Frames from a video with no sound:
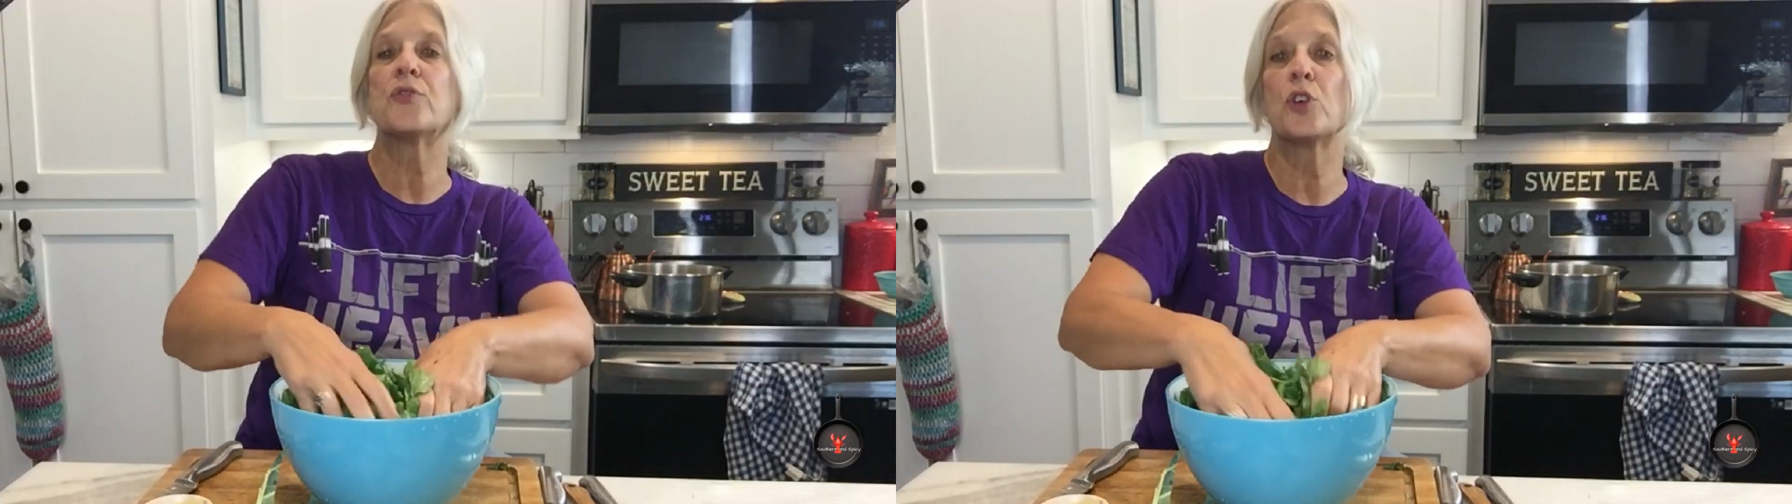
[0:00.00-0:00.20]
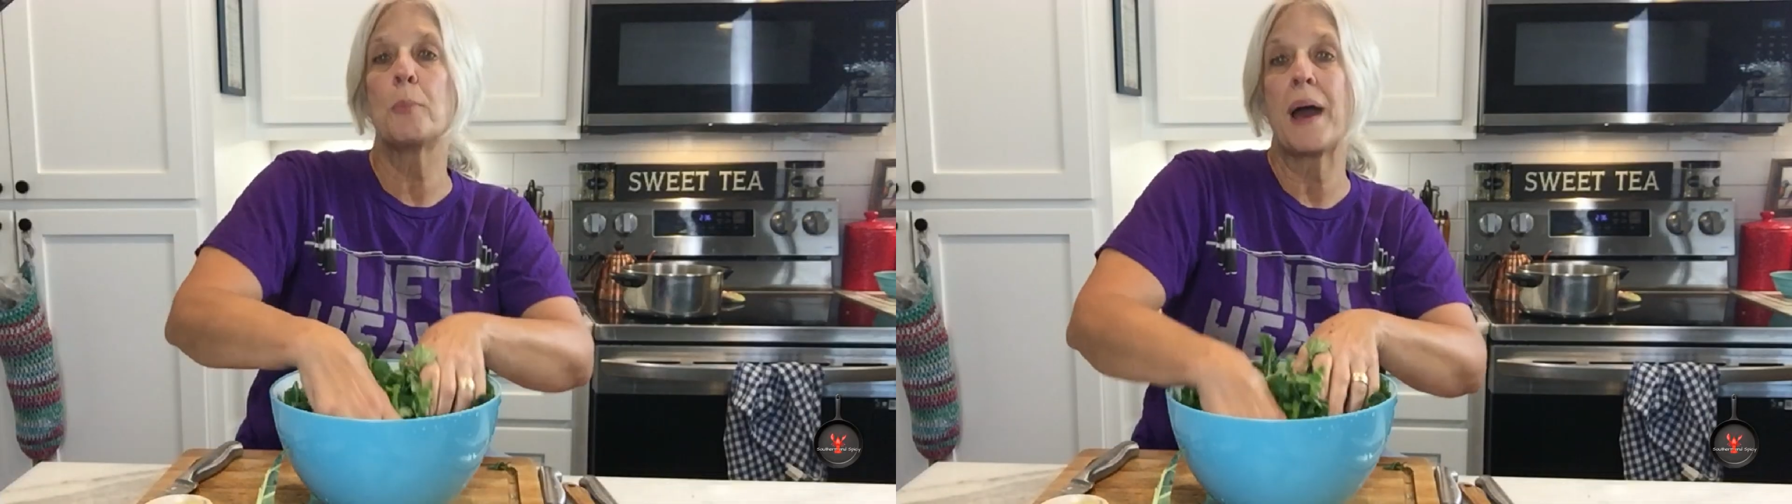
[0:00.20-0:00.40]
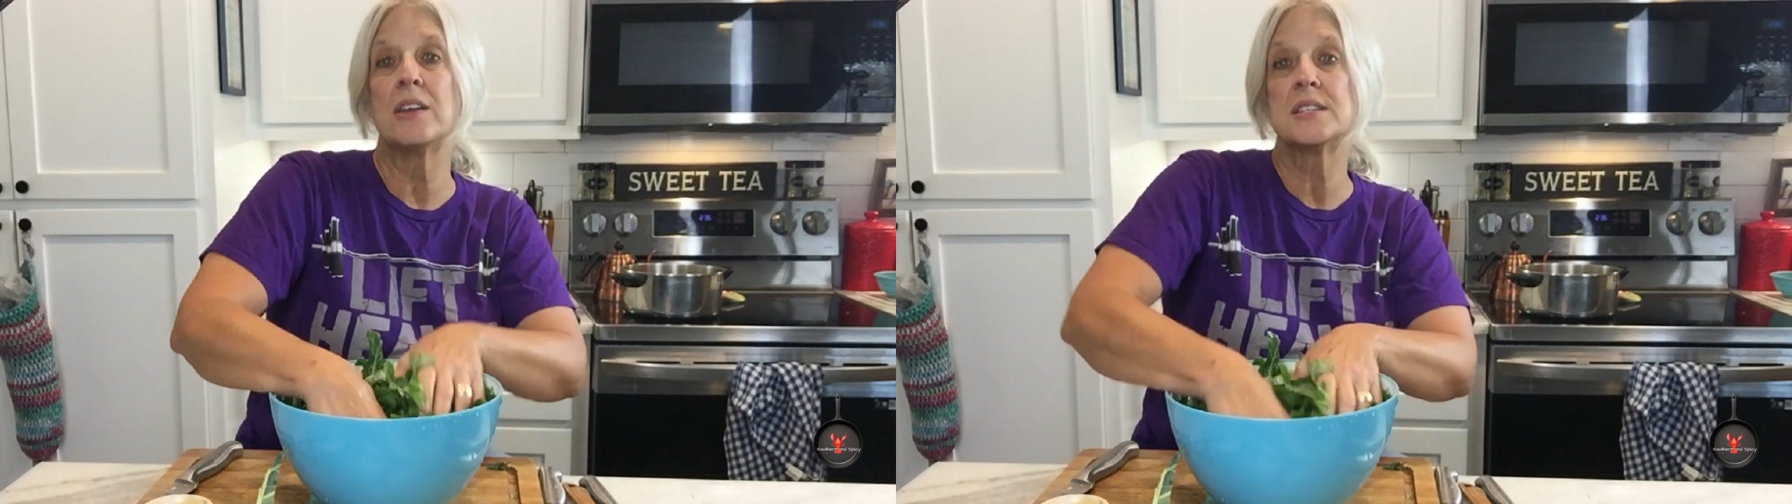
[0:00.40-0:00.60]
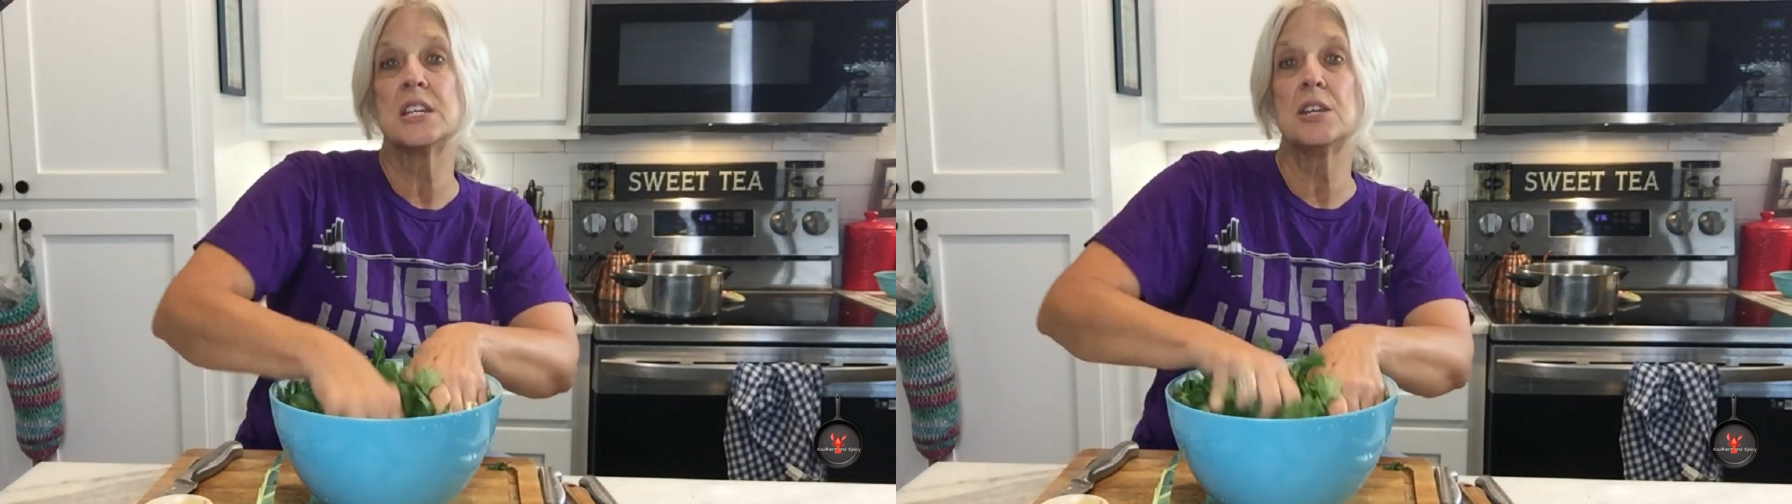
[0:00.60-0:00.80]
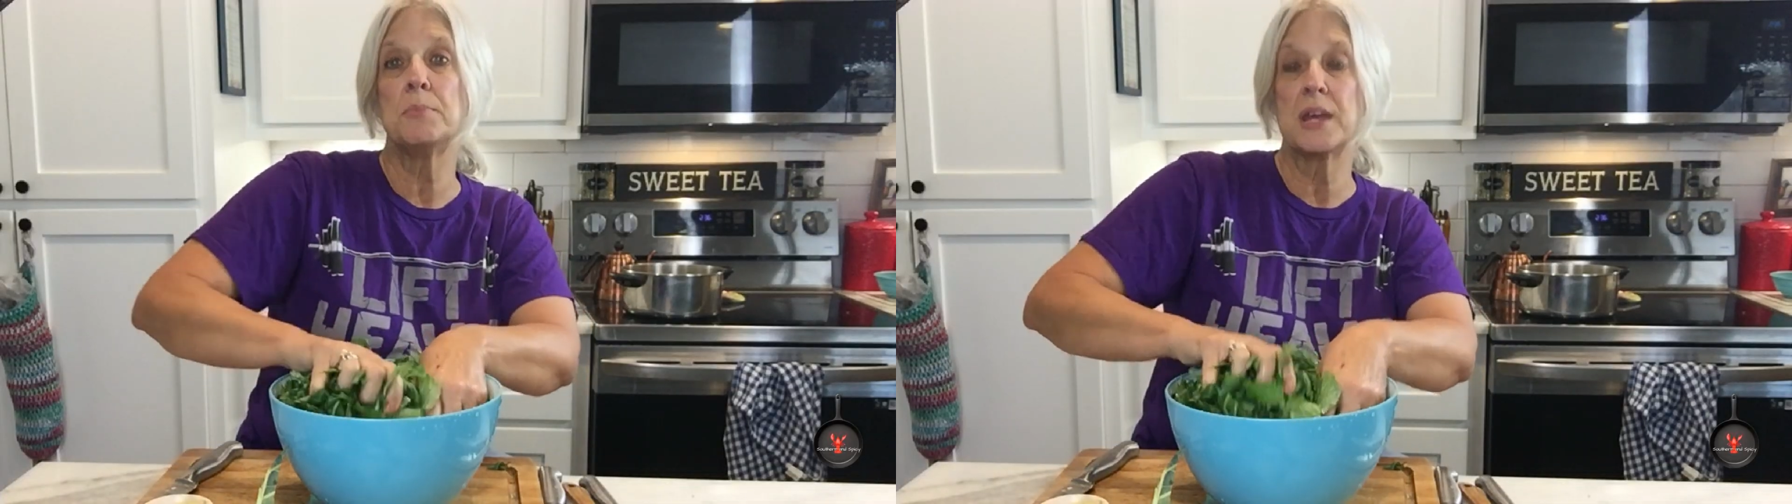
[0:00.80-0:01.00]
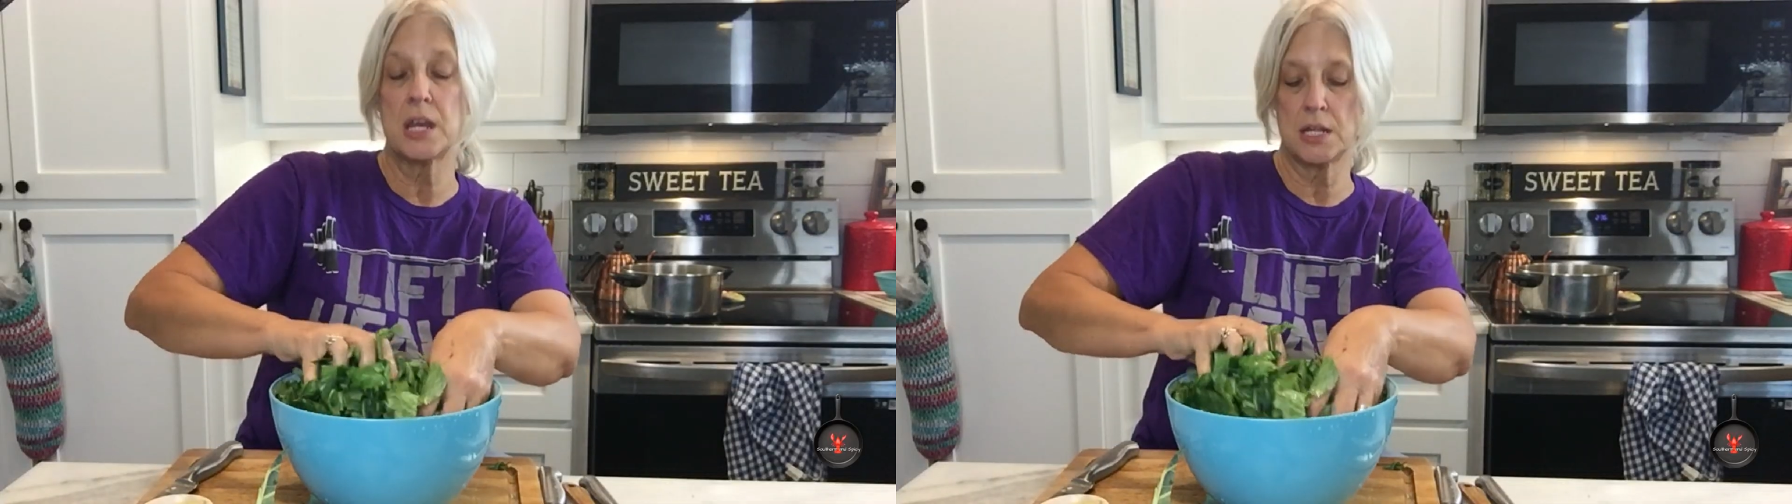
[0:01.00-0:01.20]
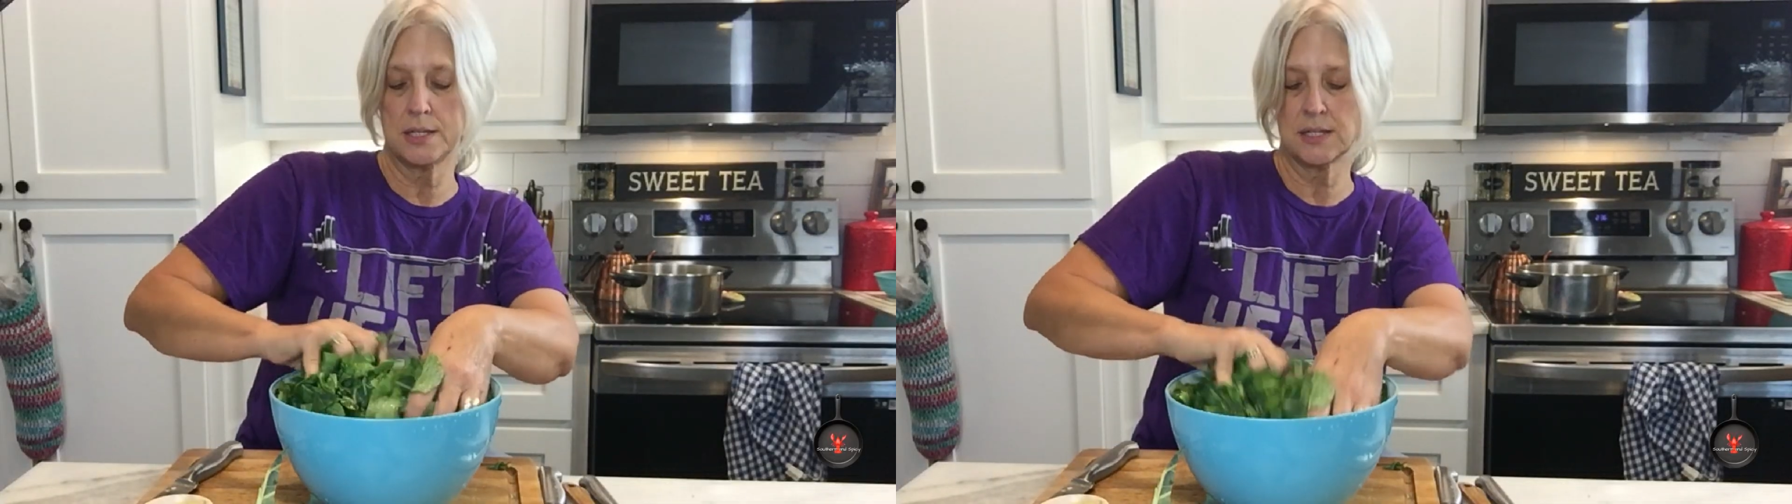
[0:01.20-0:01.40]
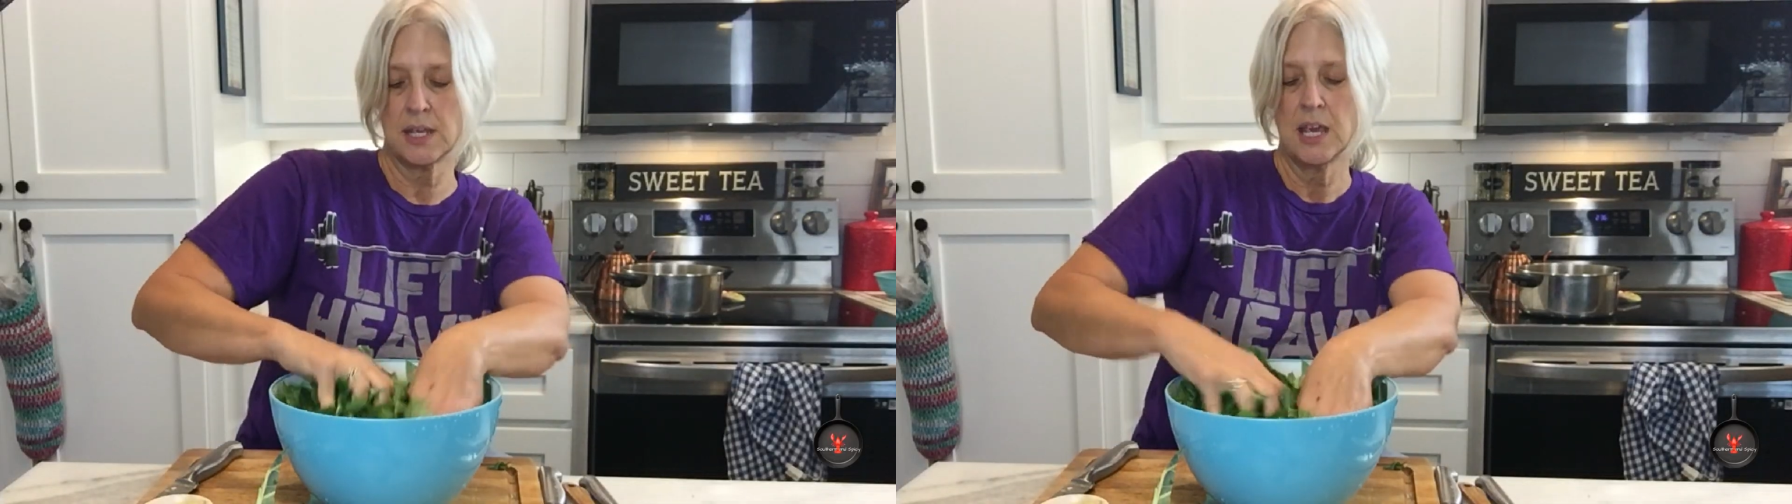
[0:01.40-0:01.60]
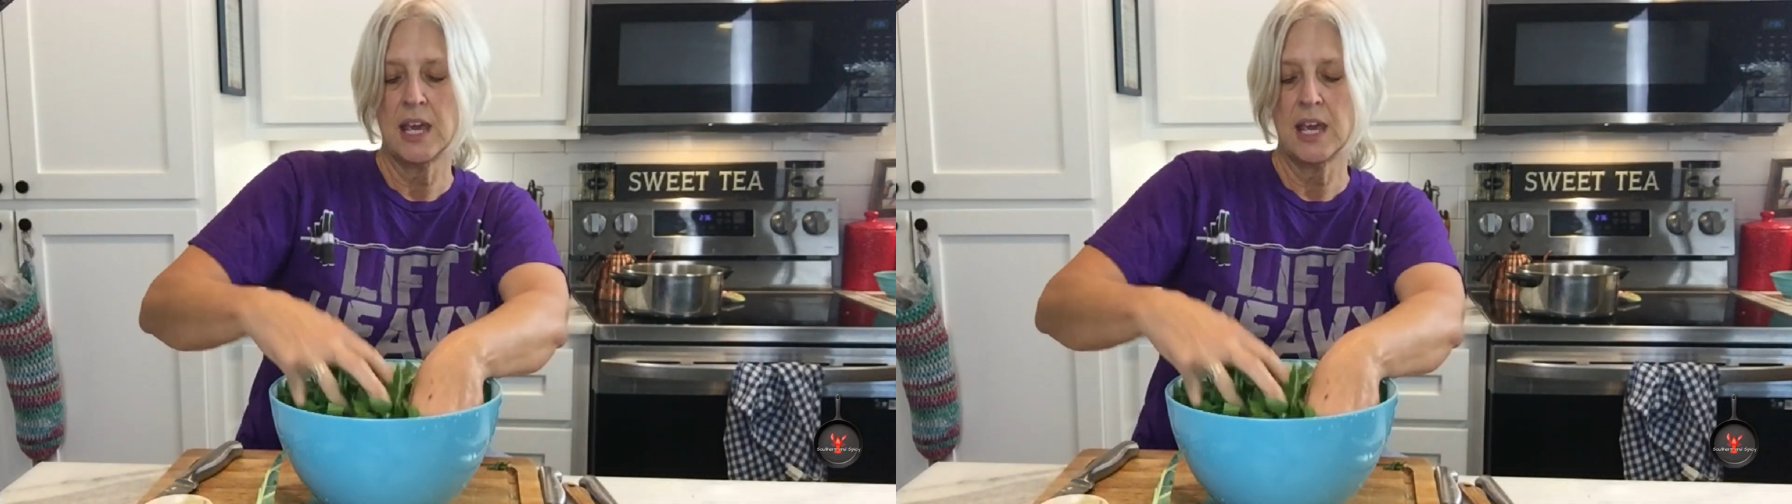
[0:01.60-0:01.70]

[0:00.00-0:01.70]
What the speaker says: for about 10 minutes.